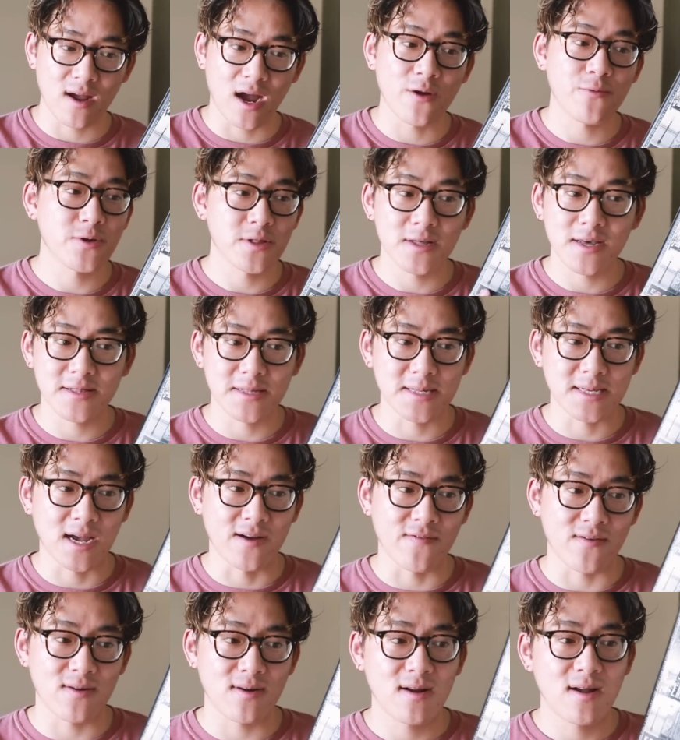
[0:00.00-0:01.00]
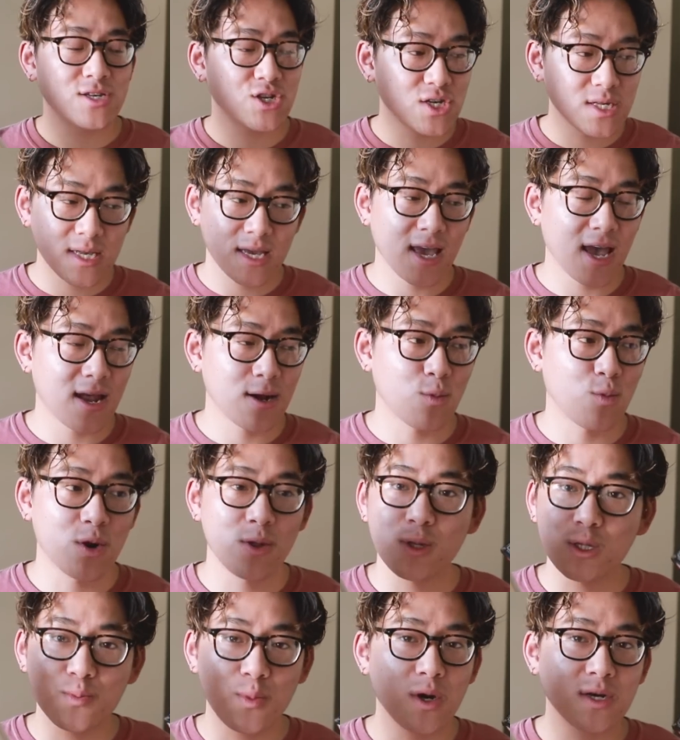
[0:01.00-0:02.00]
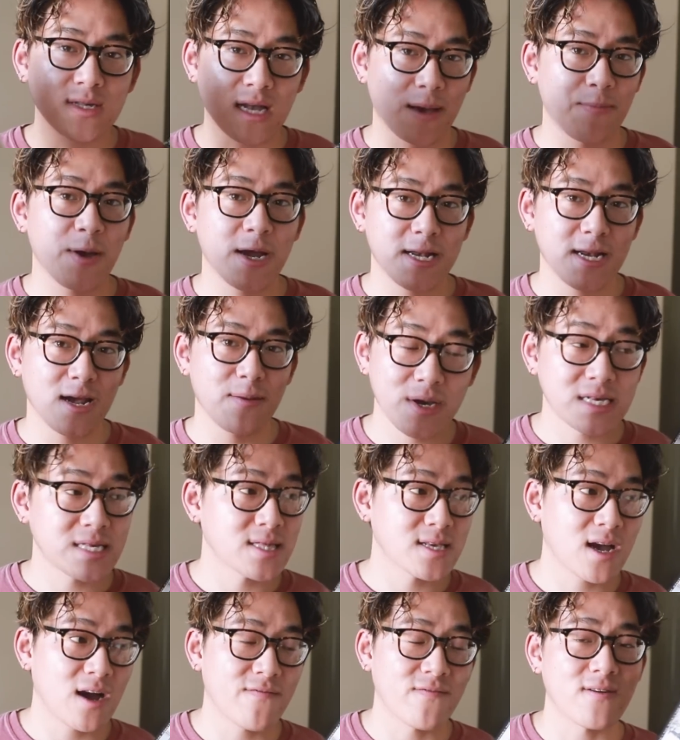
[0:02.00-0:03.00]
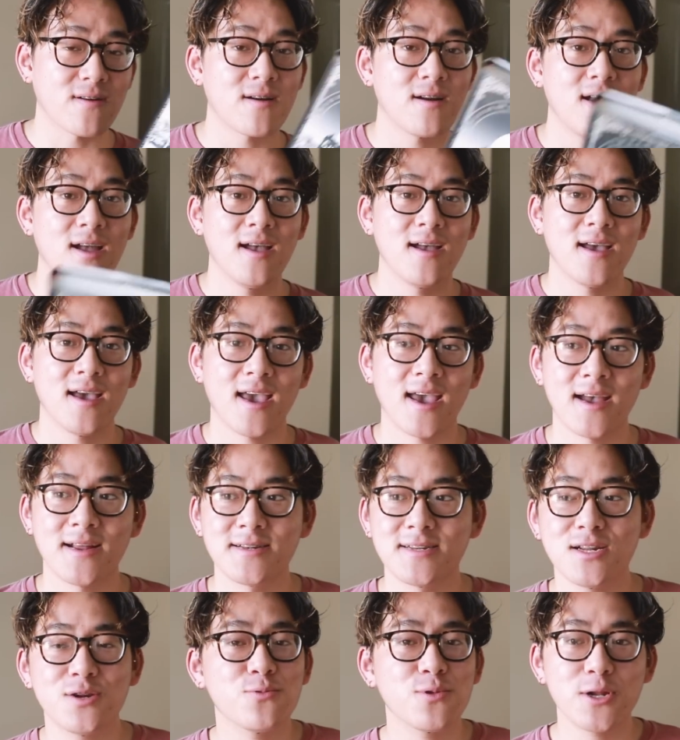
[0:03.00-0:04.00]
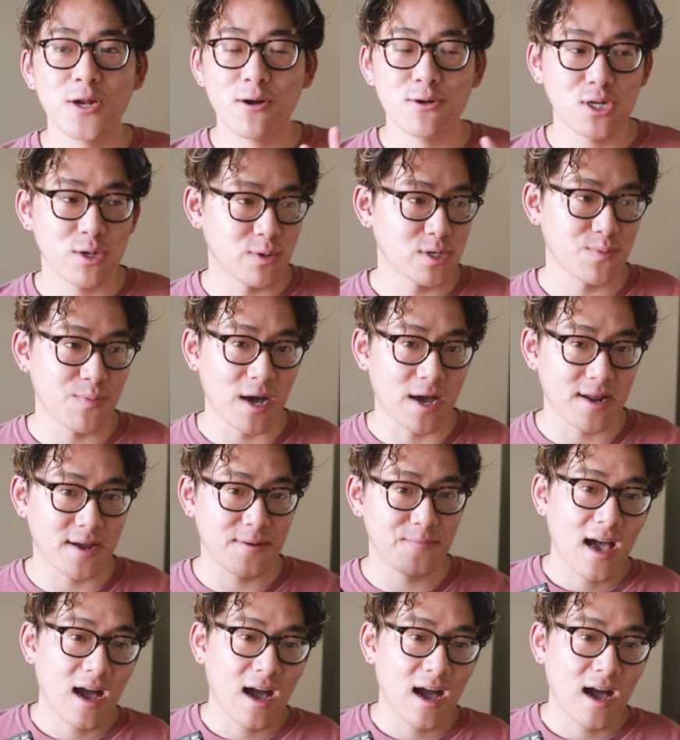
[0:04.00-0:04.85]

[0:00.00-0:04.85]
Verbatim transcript: I really like this cover. It's just, again, one of those books I picked up because of the cover and didn't really know too much about it.